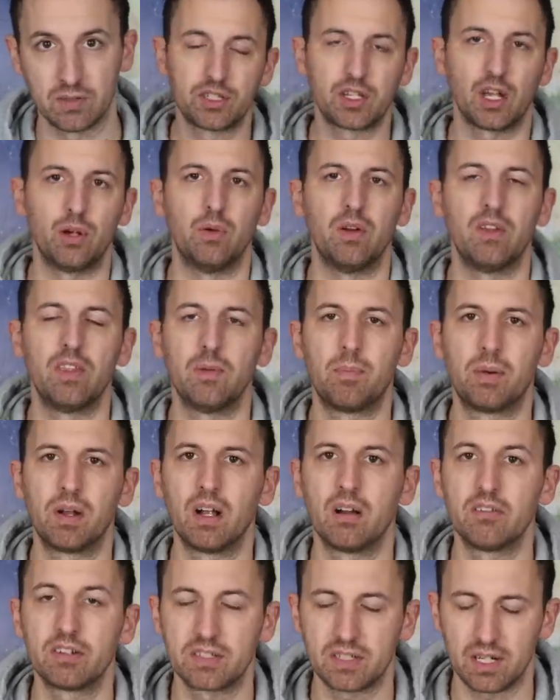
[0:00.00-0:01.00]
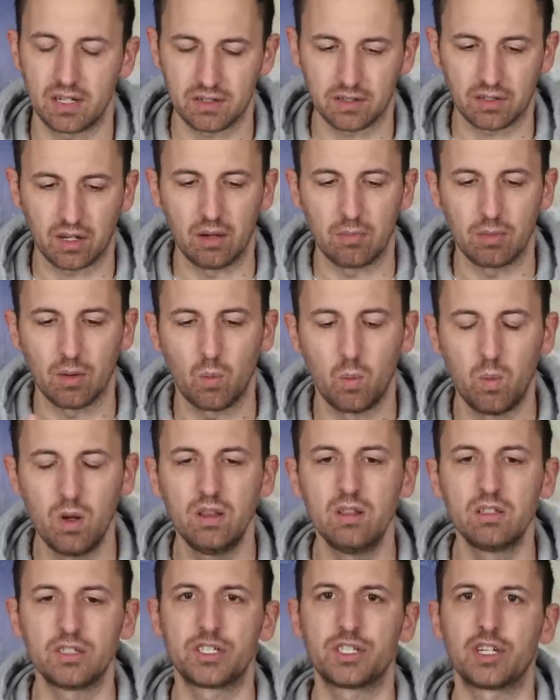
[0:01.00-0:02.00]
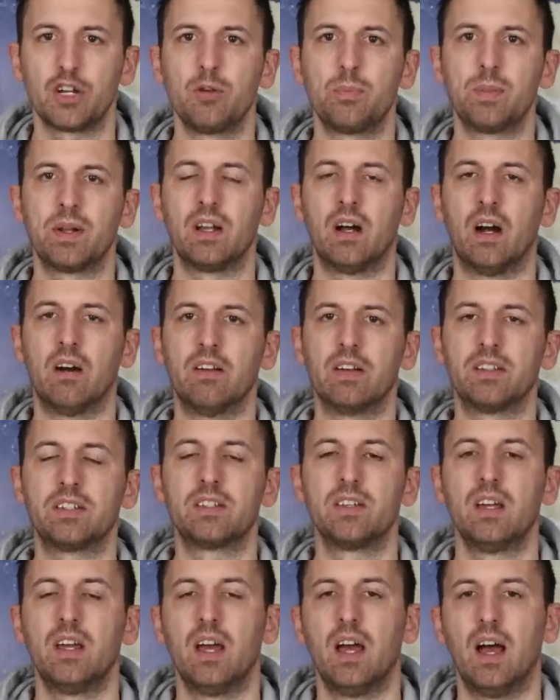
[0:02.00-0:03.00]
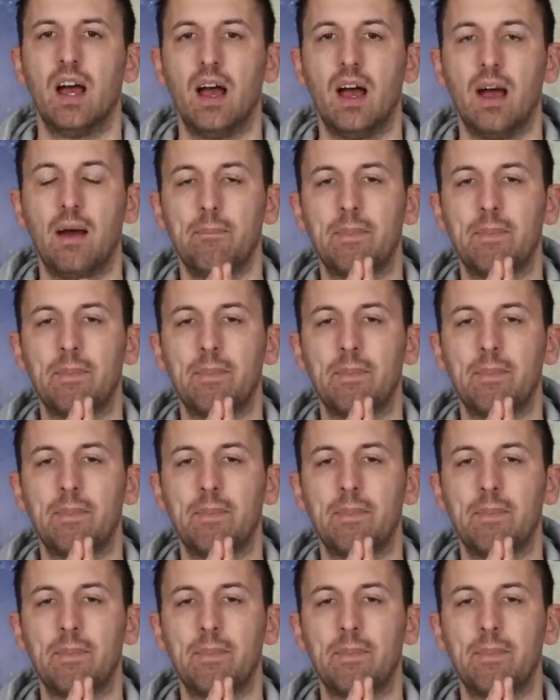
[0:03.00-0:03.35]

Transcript: So, the Polaris telescope will show Polaris uh,